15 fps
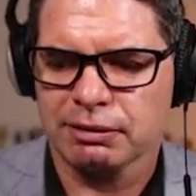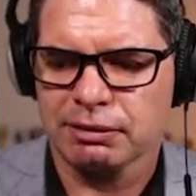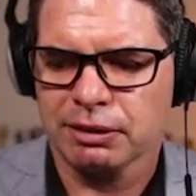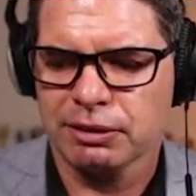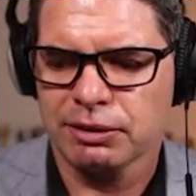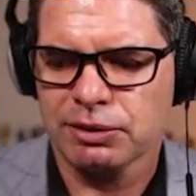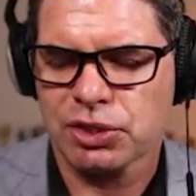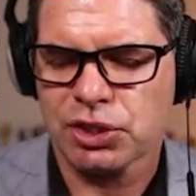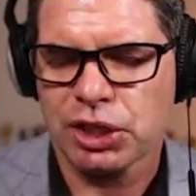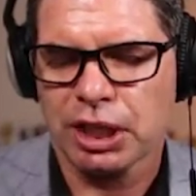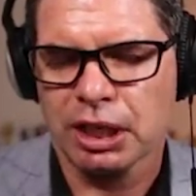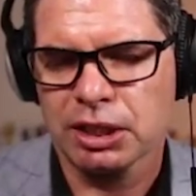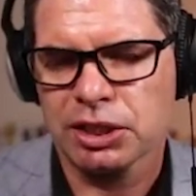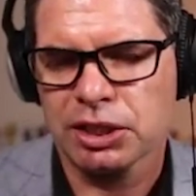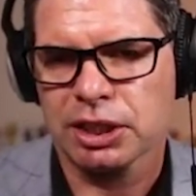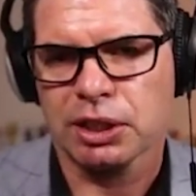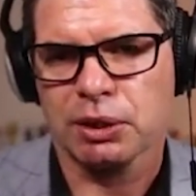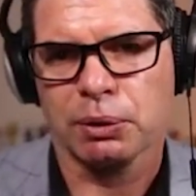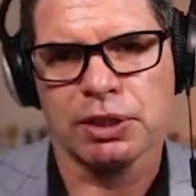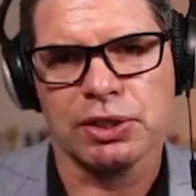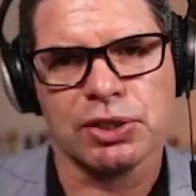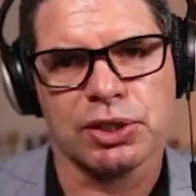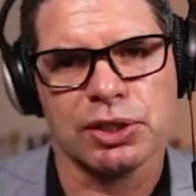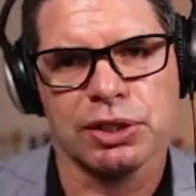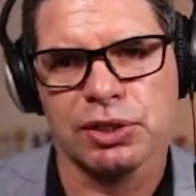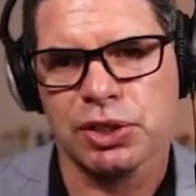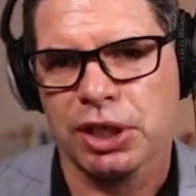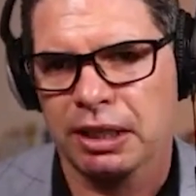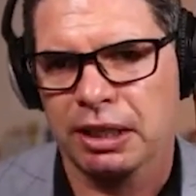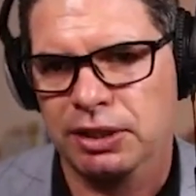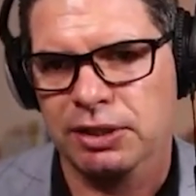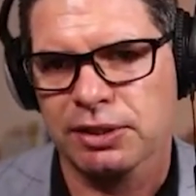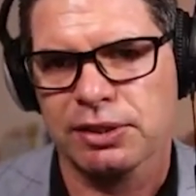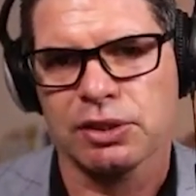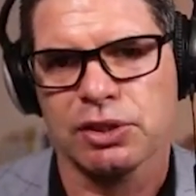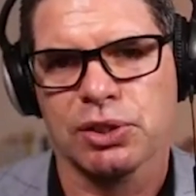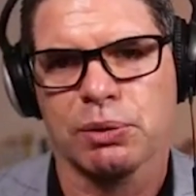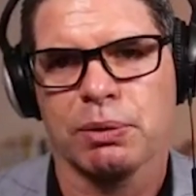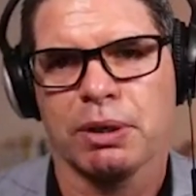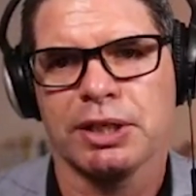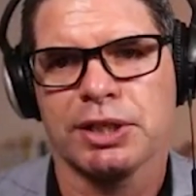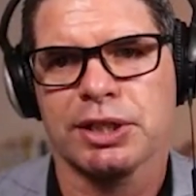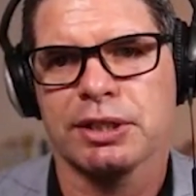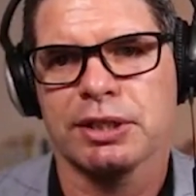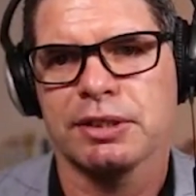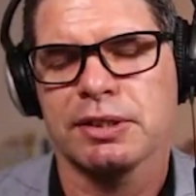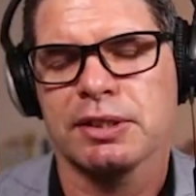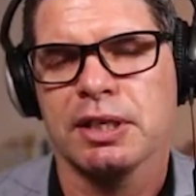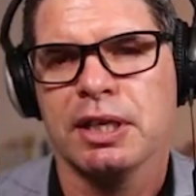those challenging questions, challenging situations,